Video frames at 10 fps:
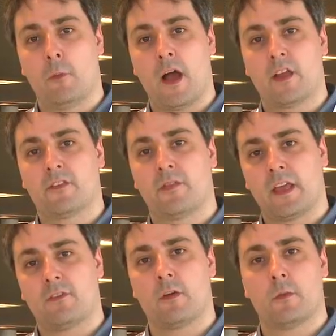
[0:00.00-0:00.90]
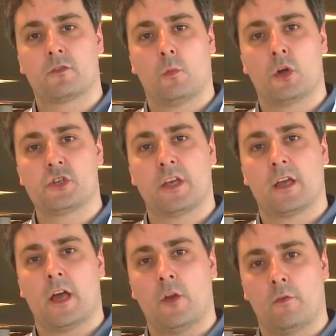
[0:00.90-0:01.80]
Myers, thank you very much for watching
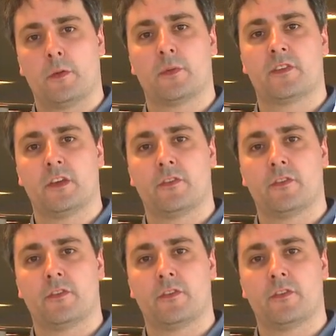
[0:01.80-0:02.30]
and hopefully we'll see you